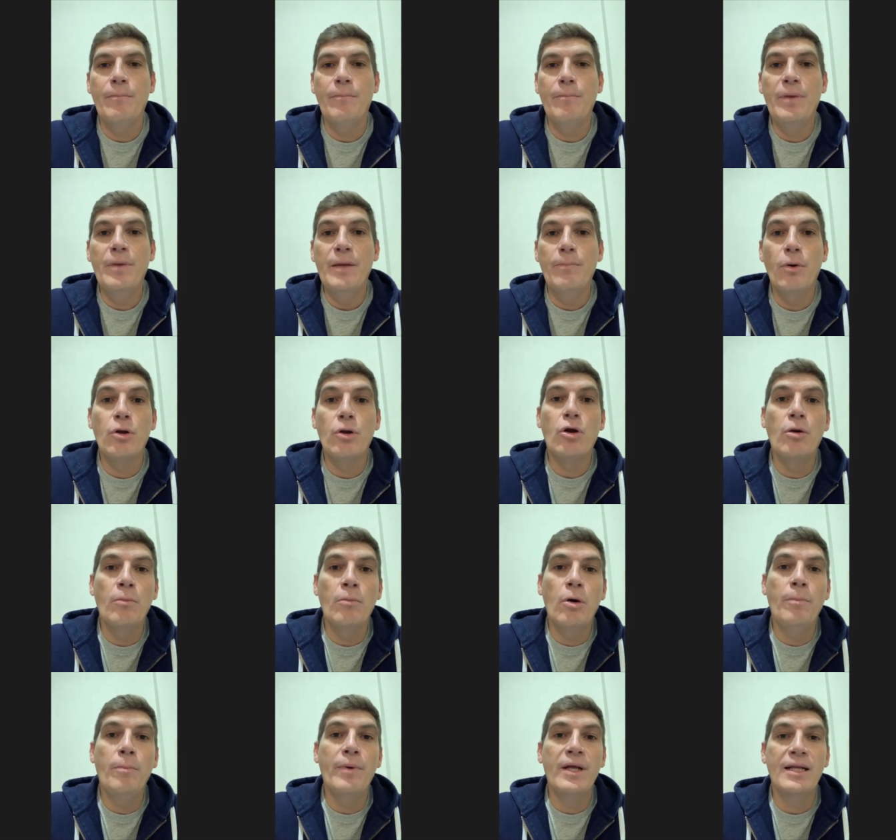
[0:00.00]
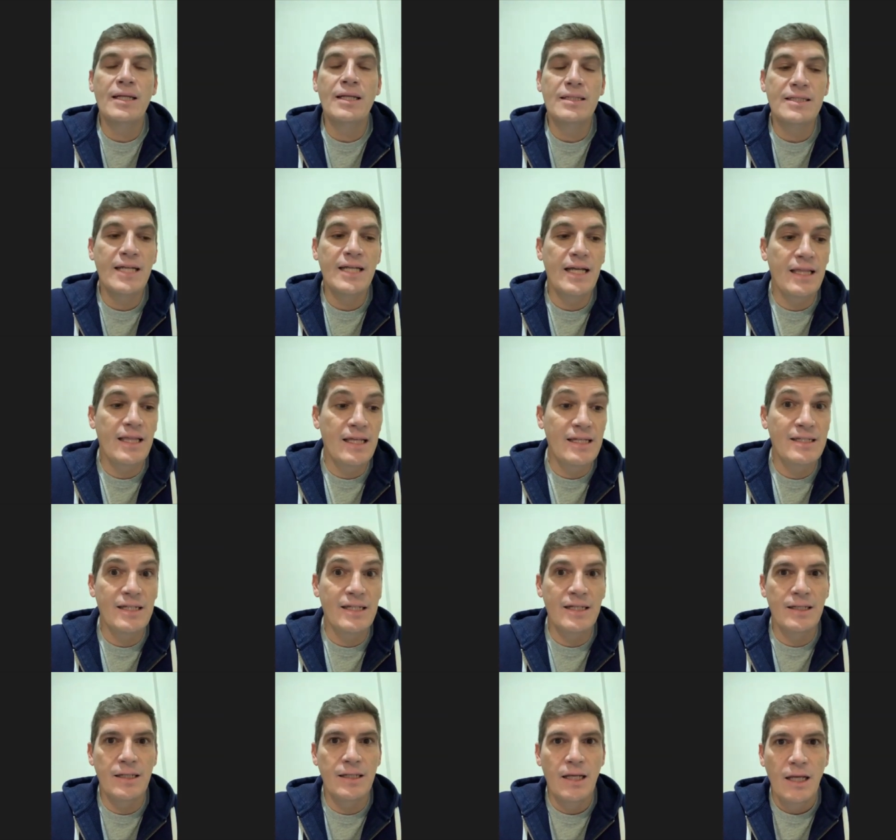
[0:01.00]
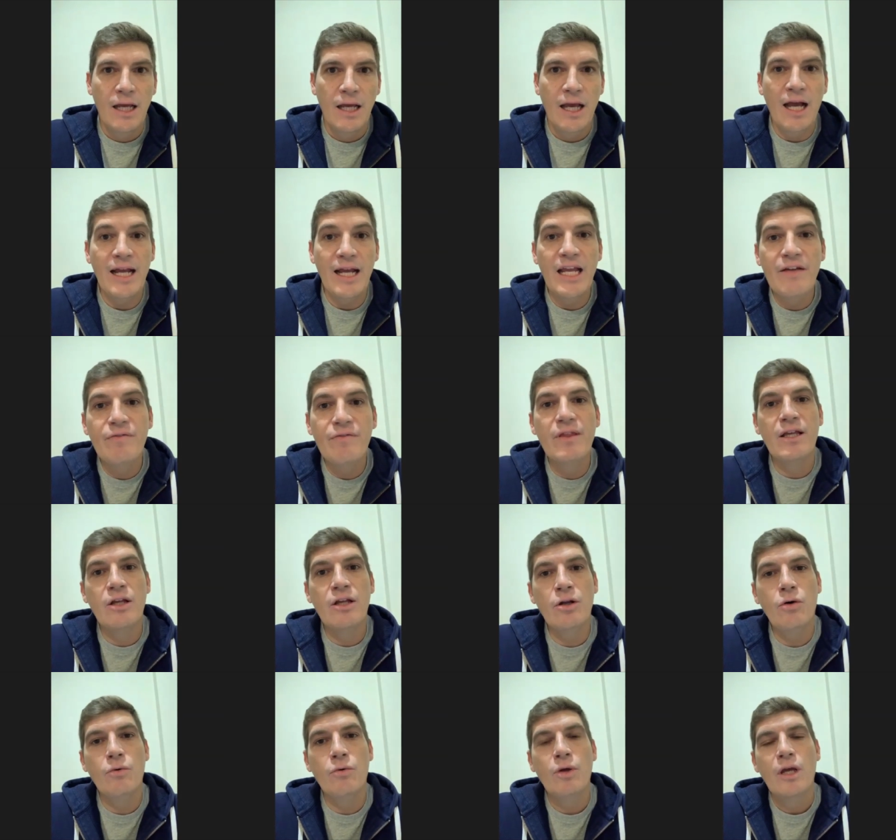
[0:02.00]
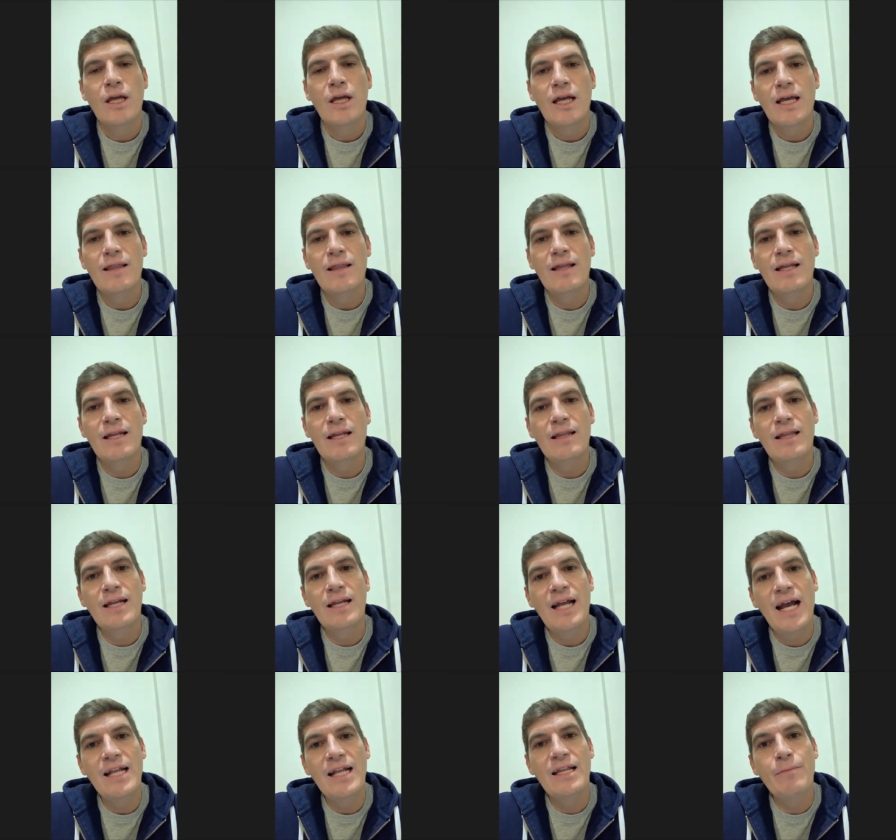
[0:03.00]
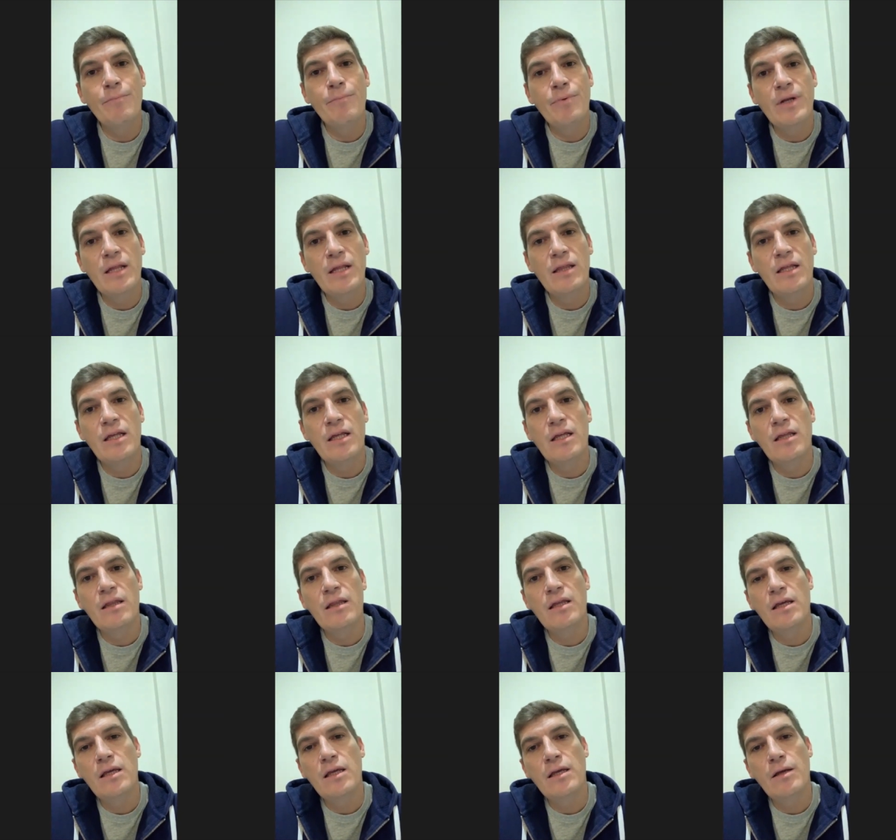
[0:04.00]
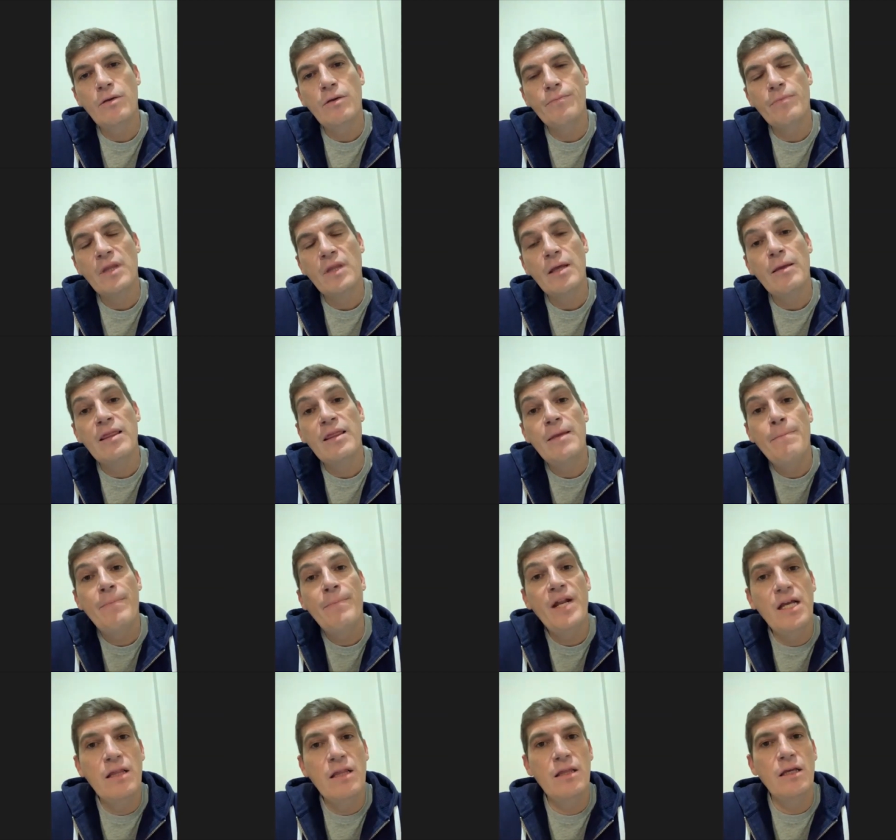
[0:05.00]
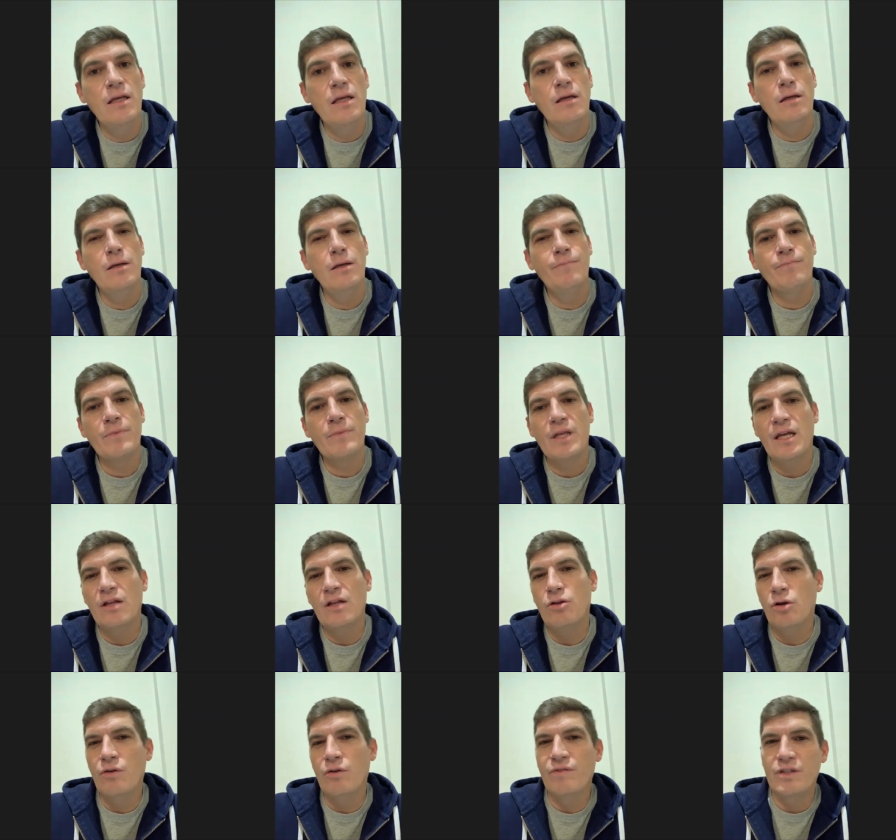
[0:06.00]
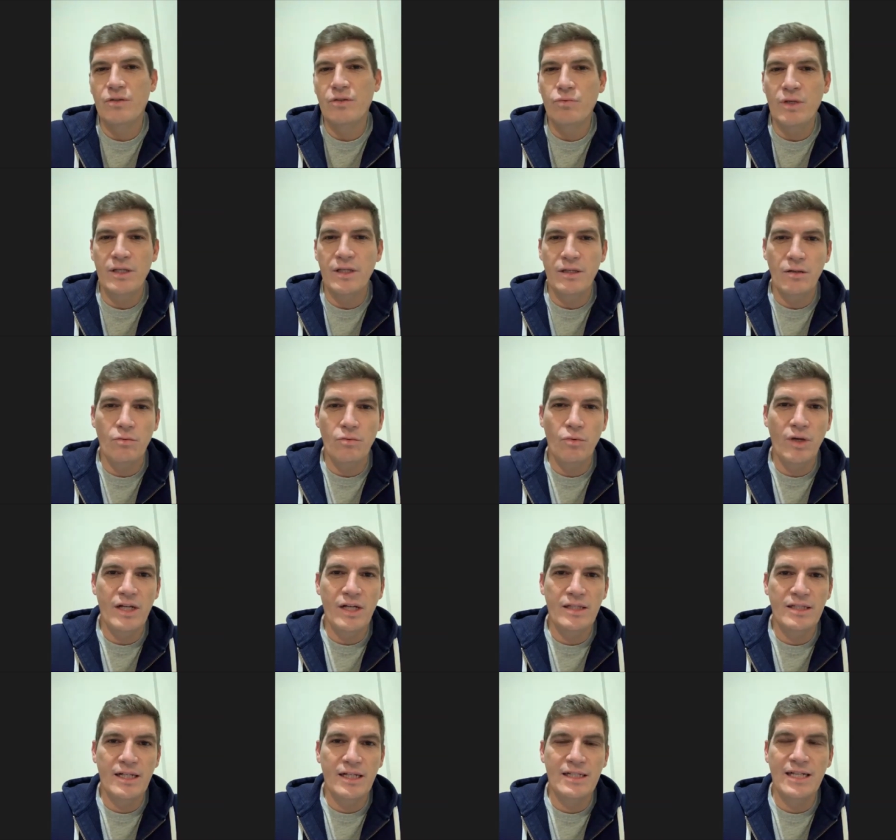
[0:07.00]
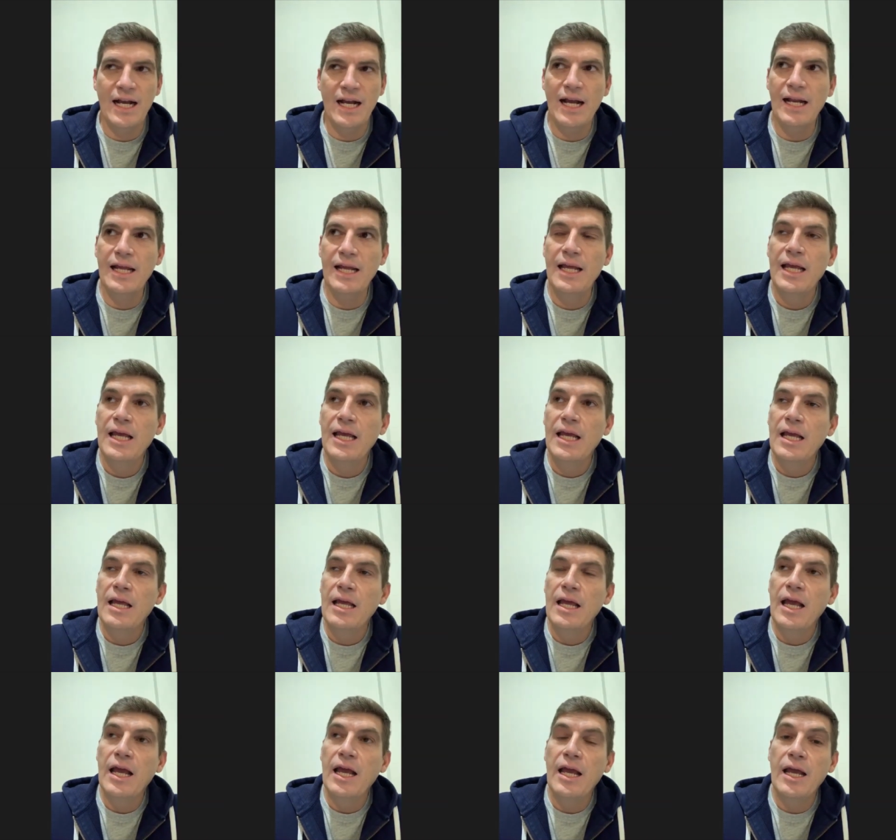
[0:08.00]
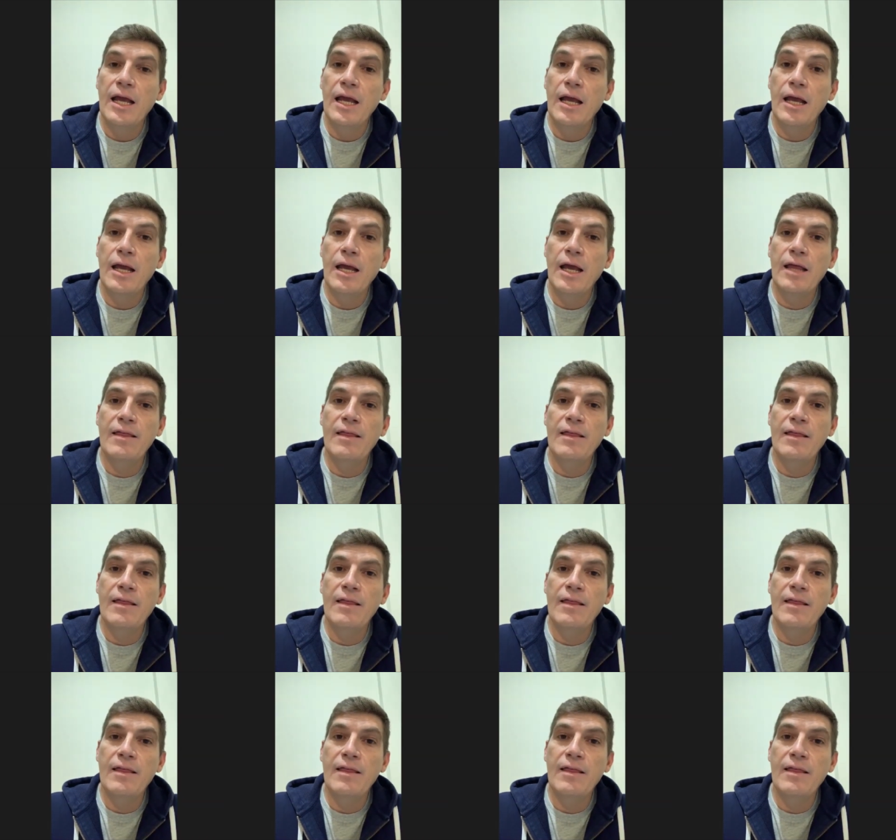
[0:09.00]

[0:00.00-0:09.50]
people come up and say this and I give the you know the the right the the the the, the, I don't know if it's words exactly, uh,